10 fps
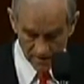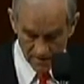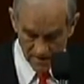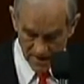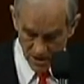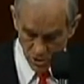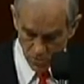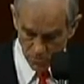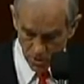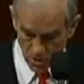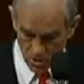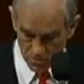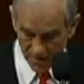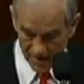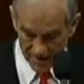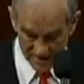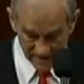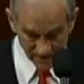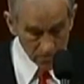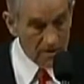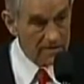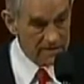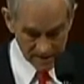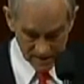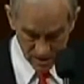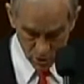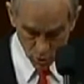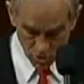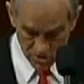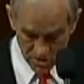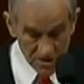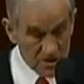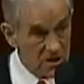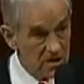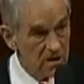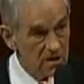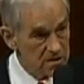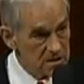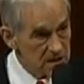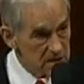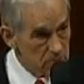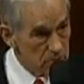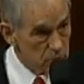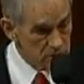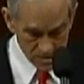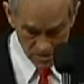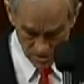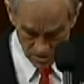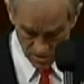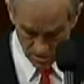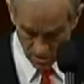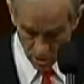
and the danger posed by a government that endorses secret prisons,